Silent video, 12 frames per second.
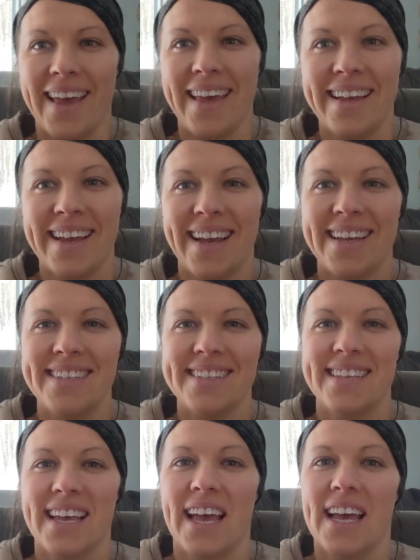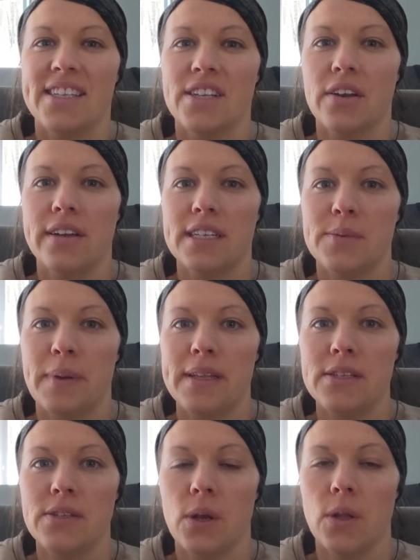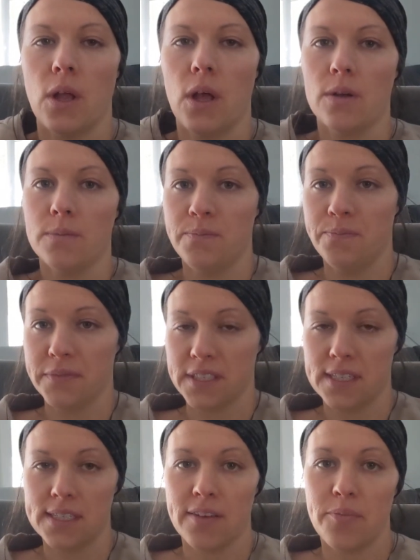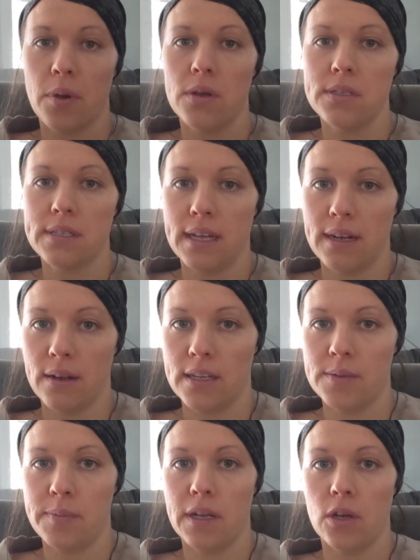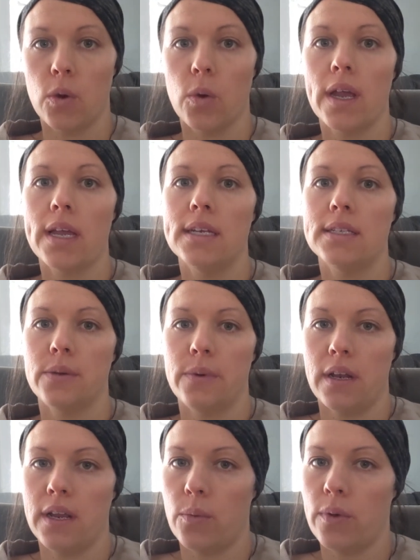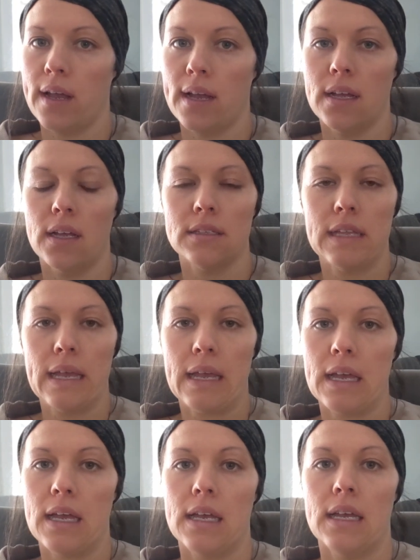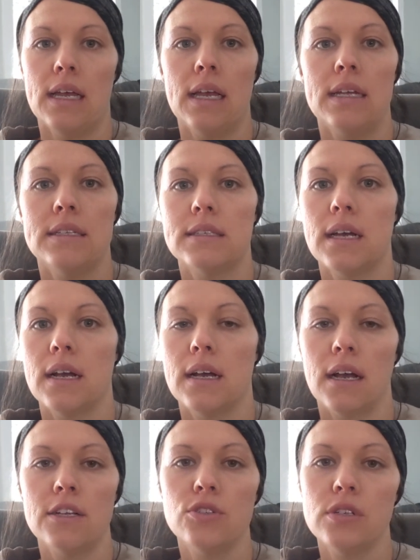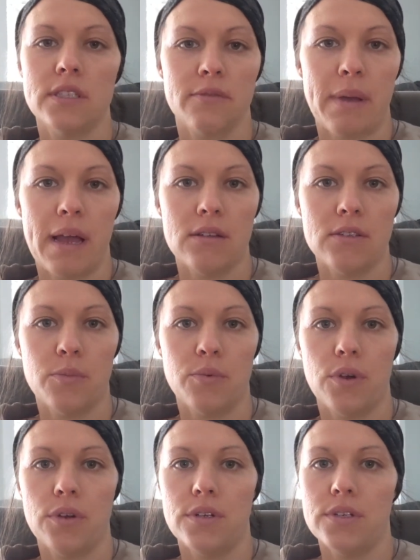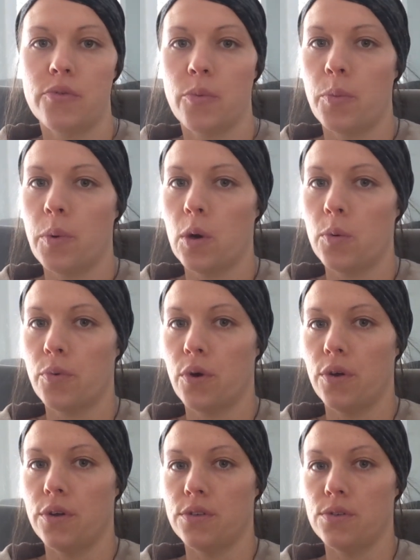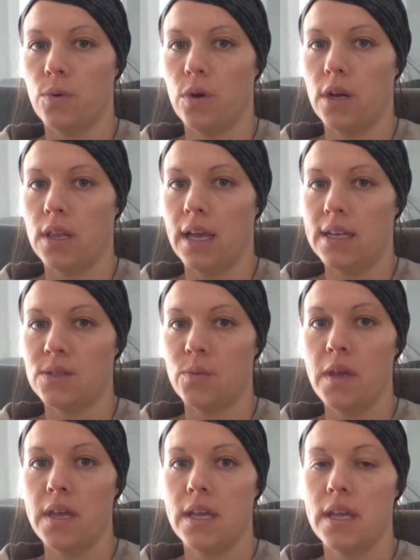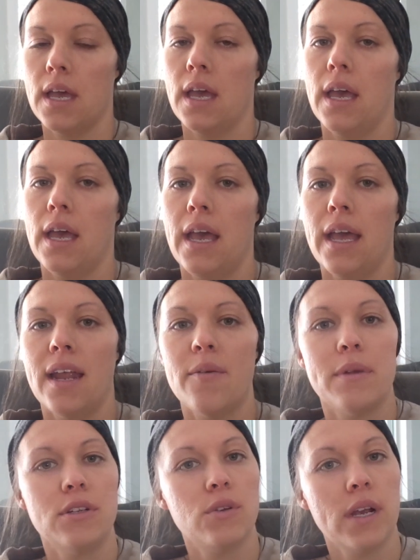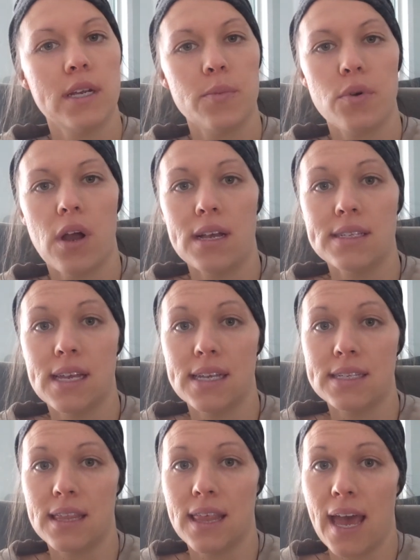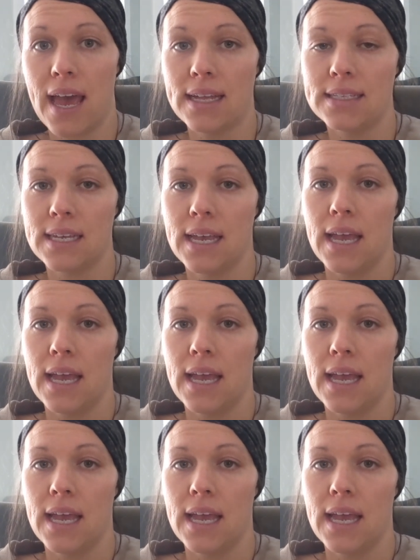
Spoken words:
Hey guys, sorry it's been so long since I've posted. It's been crazy around here. We got like hundreds of pounds of produce from bulk produce order last week, and I've been trying to process that.